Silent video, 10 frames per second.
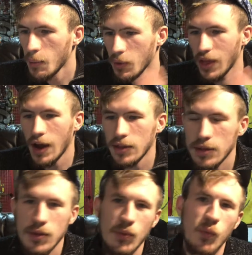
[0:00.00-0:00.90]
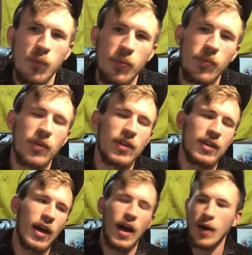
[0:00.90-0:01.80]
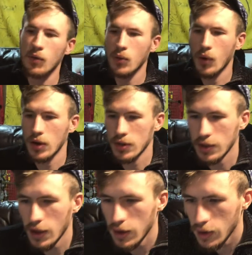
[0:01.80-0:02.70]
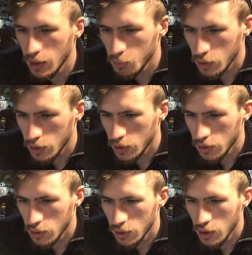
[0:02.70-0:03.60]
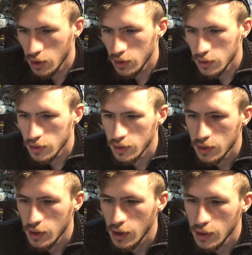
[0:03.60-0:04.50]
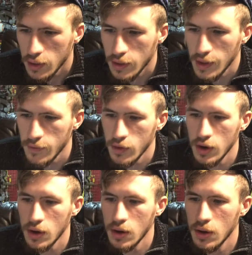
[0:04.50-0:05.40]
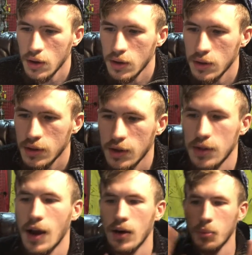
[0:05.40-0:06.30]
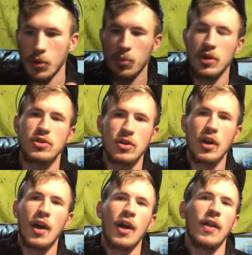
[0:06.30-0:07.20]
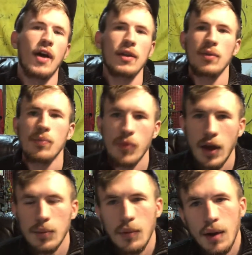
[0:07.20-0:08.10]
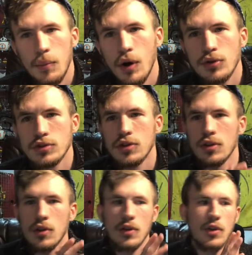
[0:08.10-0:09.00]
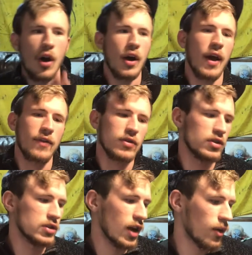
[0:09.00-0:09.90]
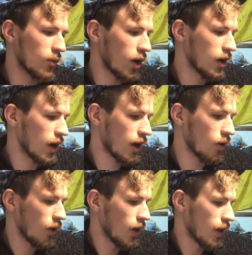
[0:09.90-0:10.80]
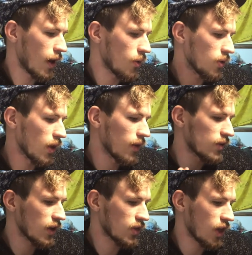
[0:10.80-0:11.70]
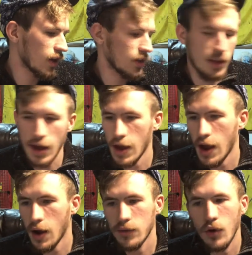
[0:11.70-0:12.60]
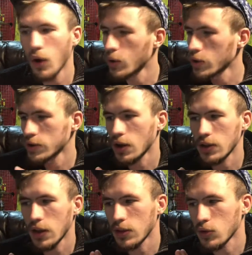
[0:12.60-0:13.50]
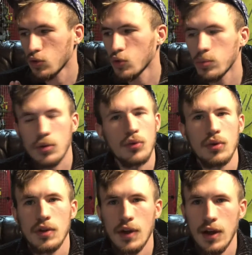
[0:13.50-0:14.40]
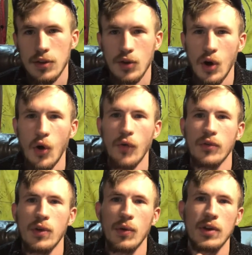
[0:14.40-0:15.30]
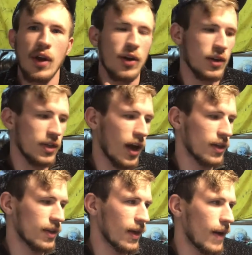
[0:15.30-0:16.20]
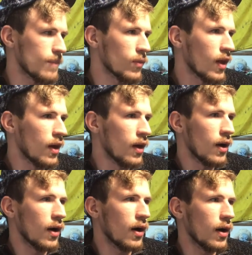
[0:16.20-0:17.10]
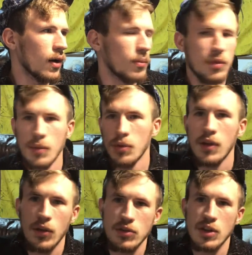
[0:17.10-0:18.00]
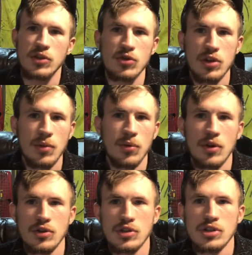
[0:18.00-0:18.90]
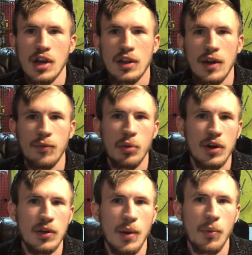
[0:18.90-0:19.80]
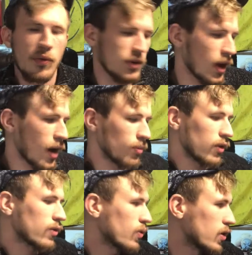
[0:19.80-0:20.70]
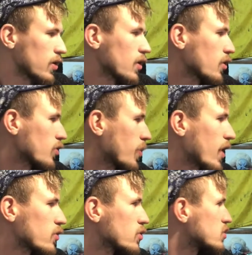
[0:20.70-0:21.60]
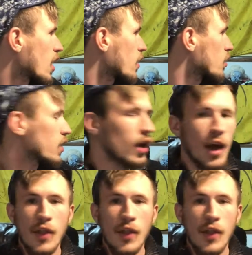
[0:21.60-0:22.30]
But that's the set I really want. Set number 6769. I'll put a picture. That's like my most sought after set right now. I would love to get that set. I've always thought that's a super cool set. So hopefully one day I'll get that set. Some of the other sets you see up there are just sets I've picked up over time. This one goes back to a childhood.